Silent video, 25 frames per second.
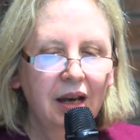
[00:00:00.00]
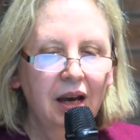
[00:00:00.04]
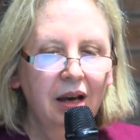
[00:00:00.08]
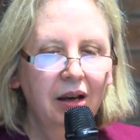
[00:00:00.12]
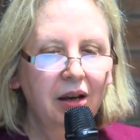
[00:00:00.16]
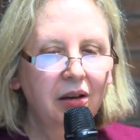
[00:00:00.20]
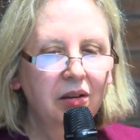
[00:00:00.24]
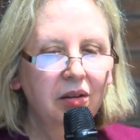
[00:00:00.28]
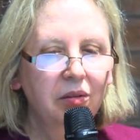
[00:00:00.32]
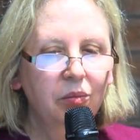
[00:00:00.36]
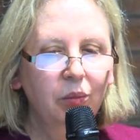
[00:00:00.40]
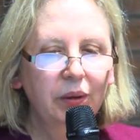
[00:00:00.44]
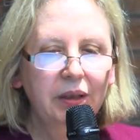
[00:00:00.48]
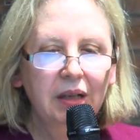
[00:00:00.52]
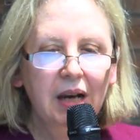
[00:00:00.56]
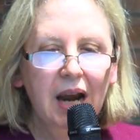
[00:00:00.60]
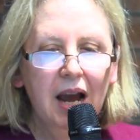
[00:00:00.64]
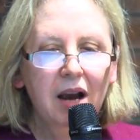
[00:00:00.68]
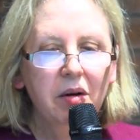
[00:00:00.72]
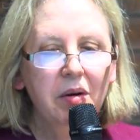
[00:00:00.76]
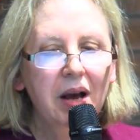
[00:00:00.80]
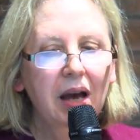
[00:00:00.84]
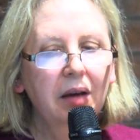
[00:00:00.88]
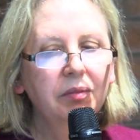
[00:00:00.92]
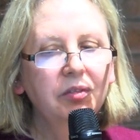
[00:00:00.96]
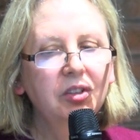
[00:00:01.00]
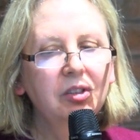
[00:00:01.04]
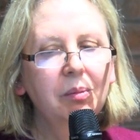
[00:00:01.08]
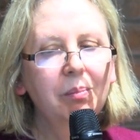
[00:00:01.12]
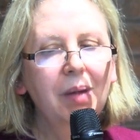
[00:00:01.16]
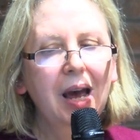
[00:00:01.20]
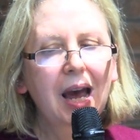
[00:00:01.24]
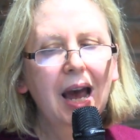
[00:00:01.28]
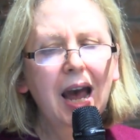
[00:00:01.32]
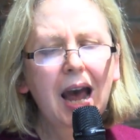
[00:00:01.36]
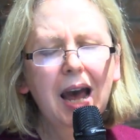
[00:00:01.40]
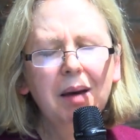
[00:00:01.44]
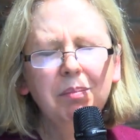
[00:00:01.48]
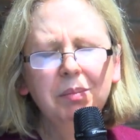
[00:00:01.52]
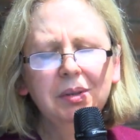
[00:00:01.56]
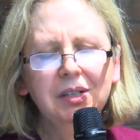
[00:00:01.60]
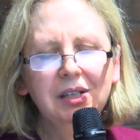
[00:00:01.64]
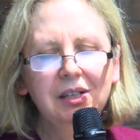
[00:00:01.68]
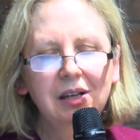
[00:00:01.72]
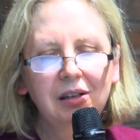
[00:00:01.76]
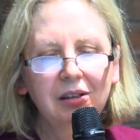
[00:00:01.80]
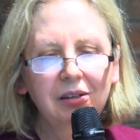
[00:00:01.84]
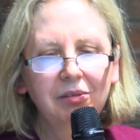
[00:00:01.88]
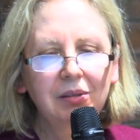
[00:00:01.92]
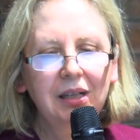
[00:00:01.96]
Uh, we now have some
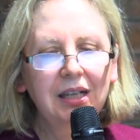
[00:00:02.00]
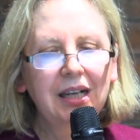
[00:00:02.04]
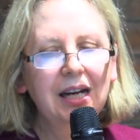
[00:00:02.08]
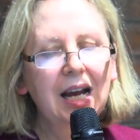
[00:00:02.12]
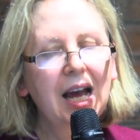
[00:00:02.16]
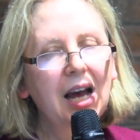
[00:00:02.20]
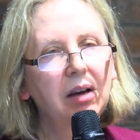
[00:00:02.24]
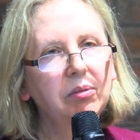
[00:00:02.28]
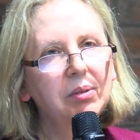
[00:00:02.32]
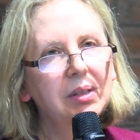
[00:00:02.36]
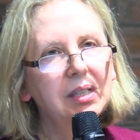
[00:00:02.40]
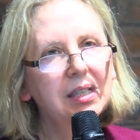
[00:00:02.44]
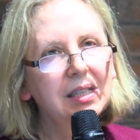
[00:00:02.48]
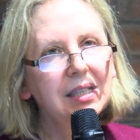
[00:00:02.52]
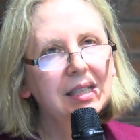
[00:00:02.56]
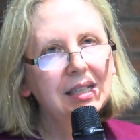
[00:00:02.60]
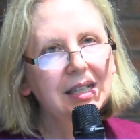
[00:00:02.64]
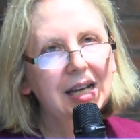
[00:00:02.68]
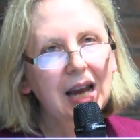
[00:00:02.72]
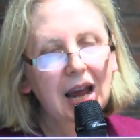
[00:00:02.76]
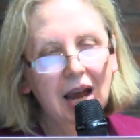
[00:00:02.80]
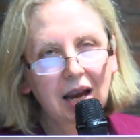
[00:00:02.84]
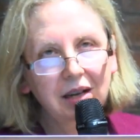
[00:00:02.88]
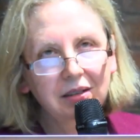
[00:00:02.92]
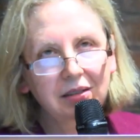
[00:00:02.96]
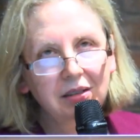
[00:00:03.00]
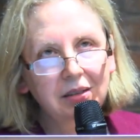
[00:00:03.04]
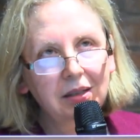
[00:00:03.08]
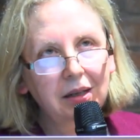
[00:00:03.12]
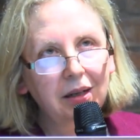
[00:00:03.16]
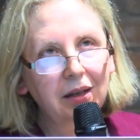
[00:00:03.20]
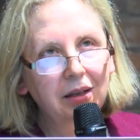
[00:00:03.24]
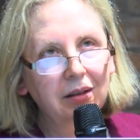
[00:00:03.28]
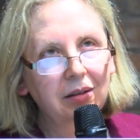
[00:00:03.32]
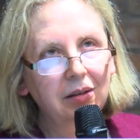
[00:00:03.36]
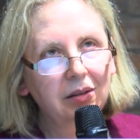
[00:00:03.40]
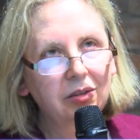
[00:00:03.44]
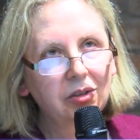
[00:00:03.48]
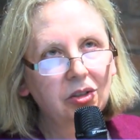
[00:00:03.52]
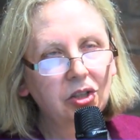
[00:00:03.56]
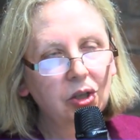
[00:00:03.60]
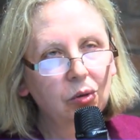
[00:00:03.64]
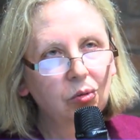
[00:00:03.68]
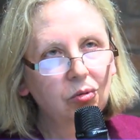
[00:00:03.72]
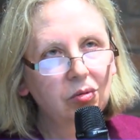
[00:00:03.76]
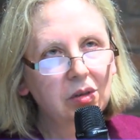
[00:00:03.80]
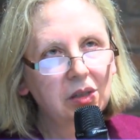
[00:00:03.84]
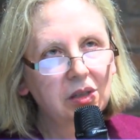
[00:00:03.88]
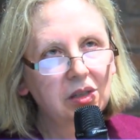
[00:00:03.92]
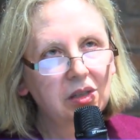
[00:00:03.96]
absolutely outstanding
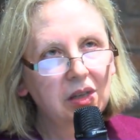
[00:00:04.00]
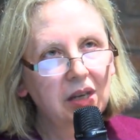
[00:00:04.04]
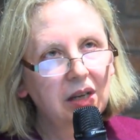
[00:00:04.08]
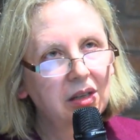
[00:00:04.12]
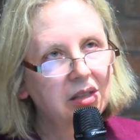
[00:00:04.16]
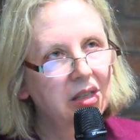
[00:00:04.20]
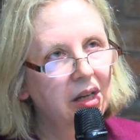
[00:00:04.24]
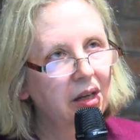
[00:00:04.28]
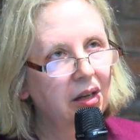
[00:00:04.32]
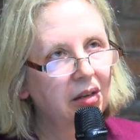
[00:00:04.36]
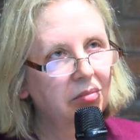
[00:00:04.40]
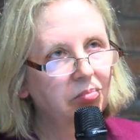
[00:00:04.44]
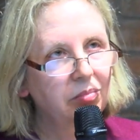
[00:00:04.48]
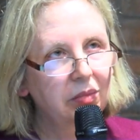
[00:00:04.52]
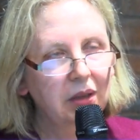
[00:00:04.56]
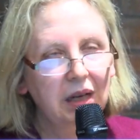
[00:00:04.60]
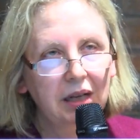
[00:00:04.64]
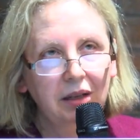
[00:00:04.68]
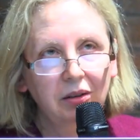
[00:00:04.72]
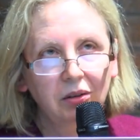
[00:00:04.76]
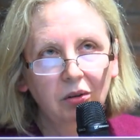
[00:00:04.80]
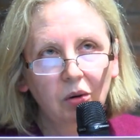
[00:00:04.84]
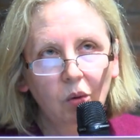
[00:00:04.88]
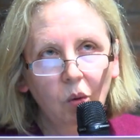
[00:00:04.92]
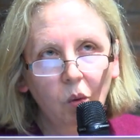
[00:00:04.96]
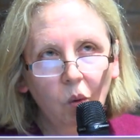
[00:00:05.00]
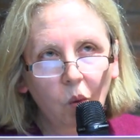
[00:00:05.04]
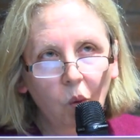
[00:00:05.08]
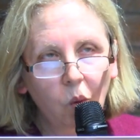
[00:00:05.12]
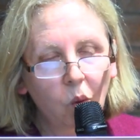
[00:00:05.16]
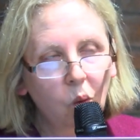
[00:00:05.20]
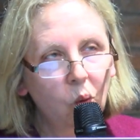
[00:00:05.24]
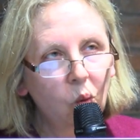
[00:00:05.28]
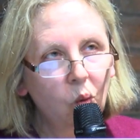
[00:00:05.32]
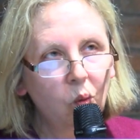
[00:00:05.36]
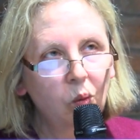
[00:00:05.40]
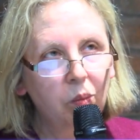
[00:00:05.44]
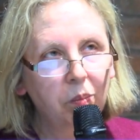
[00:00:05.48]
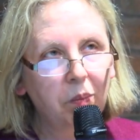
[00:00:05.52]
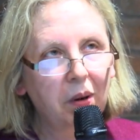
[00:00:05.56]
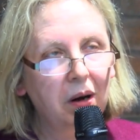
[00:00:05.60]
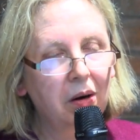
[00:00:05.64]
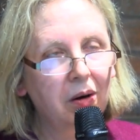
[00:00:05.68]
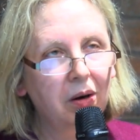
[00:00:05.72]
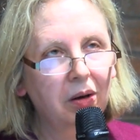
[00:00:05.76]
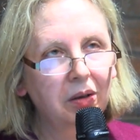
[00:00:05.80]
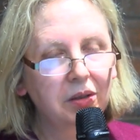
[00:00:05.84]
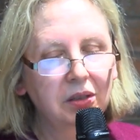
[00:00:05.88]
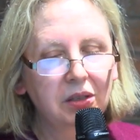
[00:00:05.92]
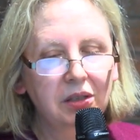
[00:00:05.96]
children's theatre in all
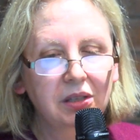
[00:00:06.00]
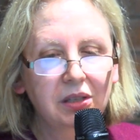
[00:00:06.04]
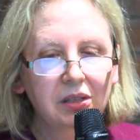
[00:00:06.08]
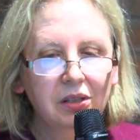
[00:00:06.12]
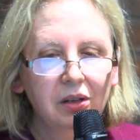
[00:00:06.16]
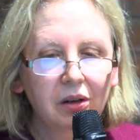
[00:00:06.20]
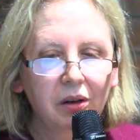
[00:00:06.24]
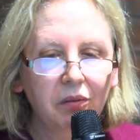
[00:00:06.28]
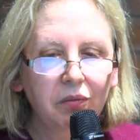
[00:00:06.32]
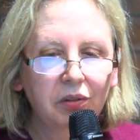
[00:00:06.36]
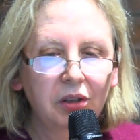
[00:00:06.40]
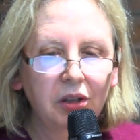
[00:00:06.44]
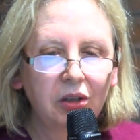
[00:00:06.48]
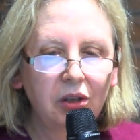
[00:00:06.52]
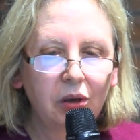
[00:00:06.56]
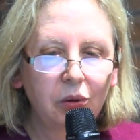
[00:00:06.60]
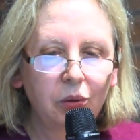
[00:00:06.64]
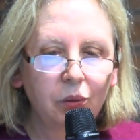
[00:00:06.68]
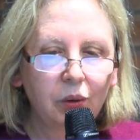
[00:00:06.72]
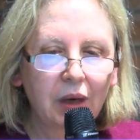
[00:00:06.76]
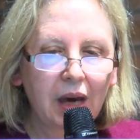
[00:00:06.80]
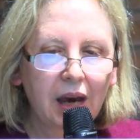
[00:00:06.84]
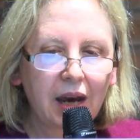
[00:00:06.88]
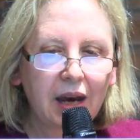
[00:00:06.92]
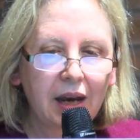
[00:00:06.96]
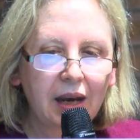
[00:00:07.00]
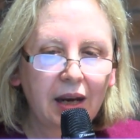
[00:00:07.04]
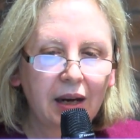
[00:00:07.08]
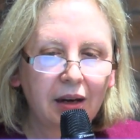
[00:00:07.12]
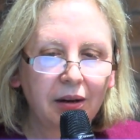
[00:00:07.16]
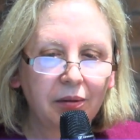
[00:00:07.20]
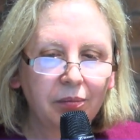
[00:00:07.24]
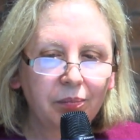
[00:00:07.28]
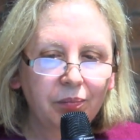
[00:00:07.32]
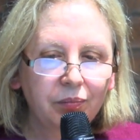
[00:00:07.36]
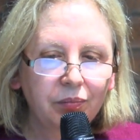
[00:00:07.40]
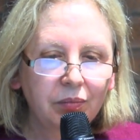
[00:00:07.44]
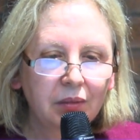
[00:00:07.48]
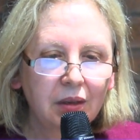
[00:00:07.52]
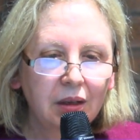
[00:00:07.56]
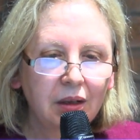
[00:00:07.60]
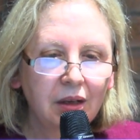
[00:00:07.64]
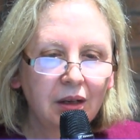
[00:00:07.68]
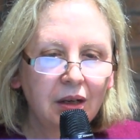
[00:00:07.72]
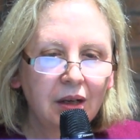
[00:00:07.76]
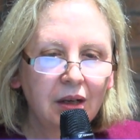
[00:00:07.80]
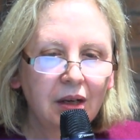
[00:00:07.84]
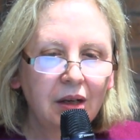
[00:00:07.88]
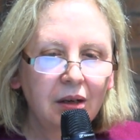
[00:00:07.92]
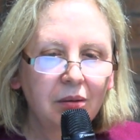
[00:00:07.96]
parts of the UK.
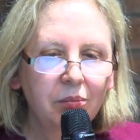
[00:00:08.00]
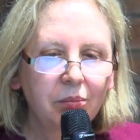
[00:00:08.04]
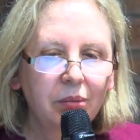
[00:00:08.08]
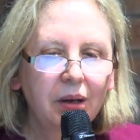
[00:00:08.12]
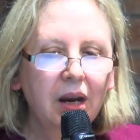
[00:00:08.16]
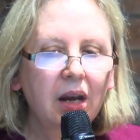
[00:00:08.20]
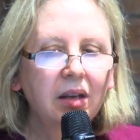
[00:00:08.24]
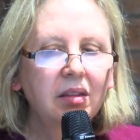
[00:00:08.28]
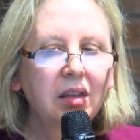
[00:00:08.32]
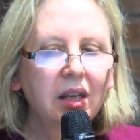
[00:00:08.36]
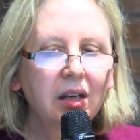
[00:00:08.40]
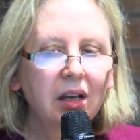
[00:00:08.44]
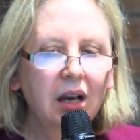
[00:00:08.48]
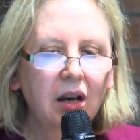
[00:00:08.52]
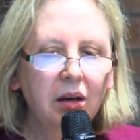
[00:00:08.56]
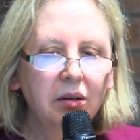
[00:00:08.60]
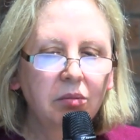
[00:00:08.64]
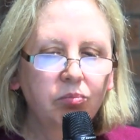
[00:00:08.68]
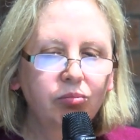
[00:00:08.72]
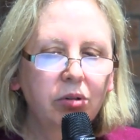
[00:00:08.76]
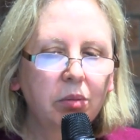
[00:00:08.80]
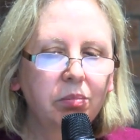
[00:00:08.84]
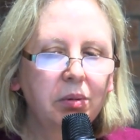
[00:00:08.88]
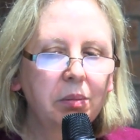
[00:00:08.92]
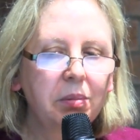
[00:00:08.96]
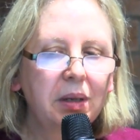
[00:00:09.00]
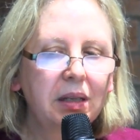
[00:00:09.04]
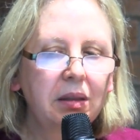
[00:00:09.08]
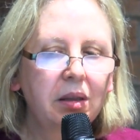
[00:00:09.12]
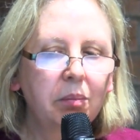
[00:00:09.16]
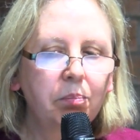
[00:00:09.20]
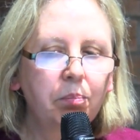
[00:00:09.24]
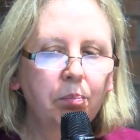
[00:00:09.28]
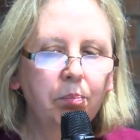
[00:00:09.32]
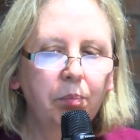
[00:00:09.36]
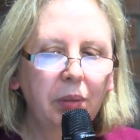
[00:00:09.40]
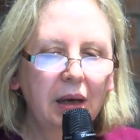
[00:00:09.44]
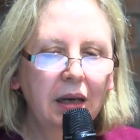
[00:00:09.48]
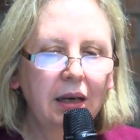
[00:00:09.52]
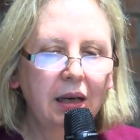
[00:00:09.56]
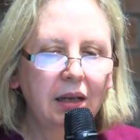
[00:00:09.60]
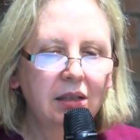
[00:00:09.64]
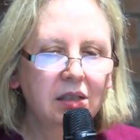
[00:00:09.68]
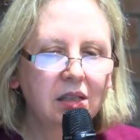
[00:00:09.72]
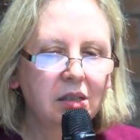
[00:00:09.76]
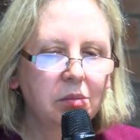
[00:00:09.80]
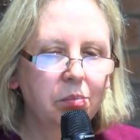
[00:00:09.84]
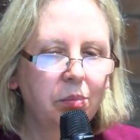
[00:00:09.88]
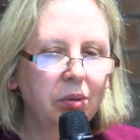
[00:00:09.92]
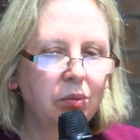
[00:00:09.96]
But I think probably the
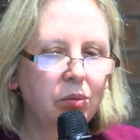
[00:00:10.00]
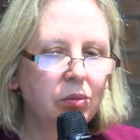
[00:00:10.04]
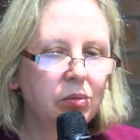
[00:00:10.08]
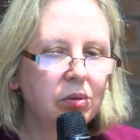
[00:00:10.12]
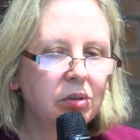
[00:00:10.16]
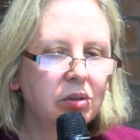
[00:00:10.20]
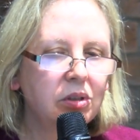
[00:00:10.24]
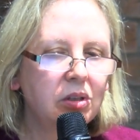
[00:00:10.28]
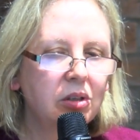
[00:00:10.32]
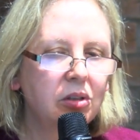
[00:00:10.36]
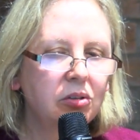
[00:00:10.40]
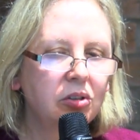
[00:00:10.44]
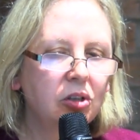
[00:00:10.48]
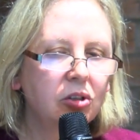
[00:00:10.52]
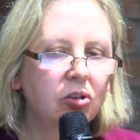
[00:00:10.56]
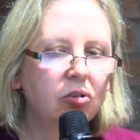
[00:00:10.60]
biggest boost to